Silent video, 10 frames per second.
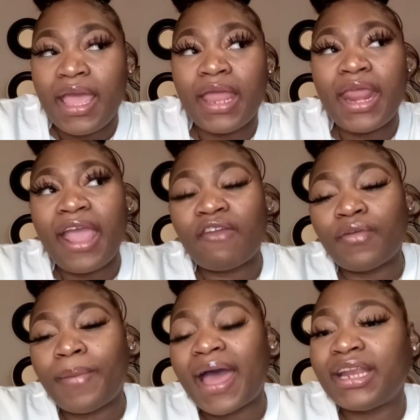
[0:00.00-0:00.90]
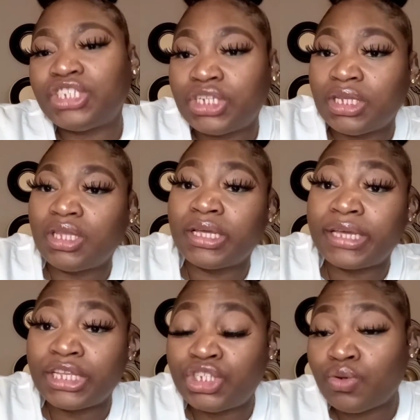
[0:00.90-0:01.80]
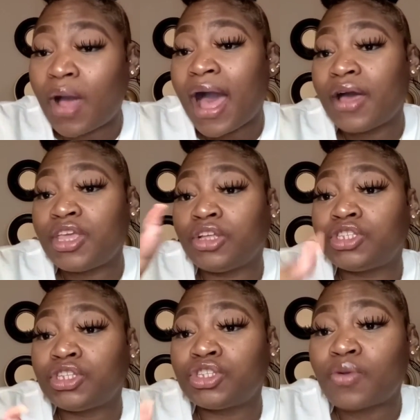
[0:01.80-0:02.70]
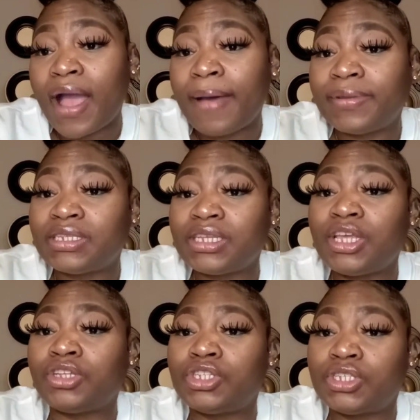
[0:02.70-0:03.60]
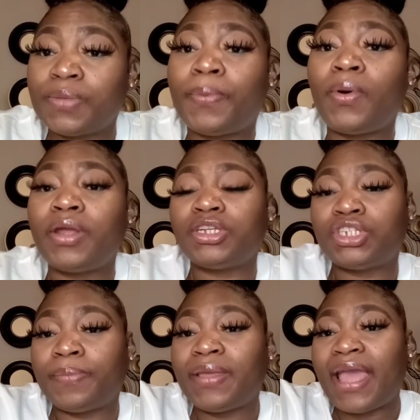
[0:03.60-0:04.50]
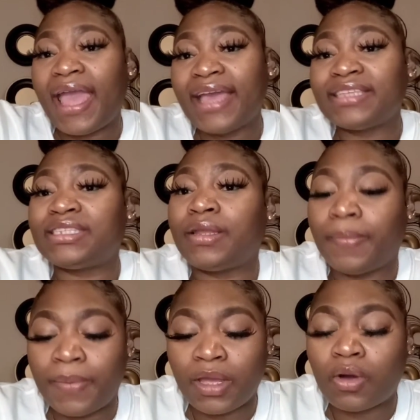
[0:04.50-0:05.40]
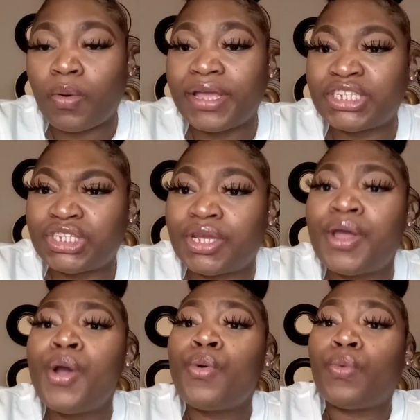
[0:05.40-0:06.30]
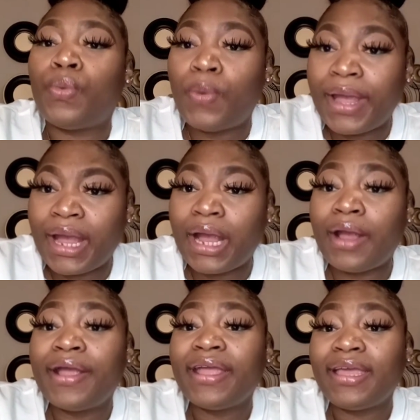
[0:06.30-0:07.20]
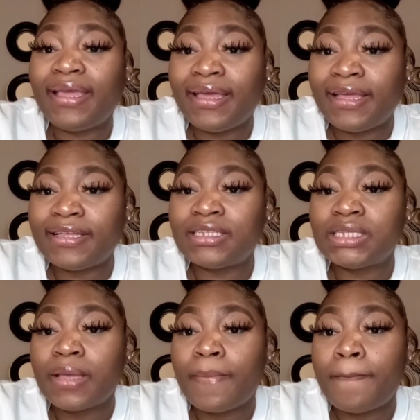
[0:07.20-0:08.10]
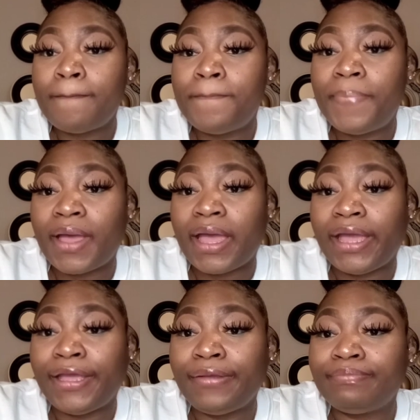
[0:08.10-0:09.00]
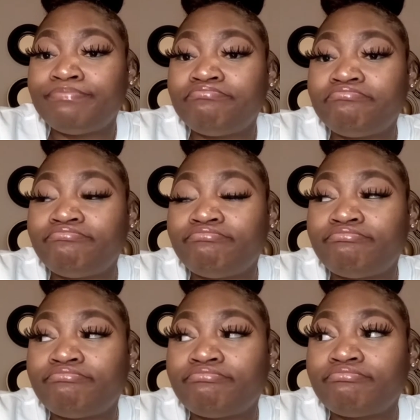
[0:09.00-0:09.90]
And everybody should look at you. All your subscribers and your supporters should be asking the big question where is Bay? Hmm.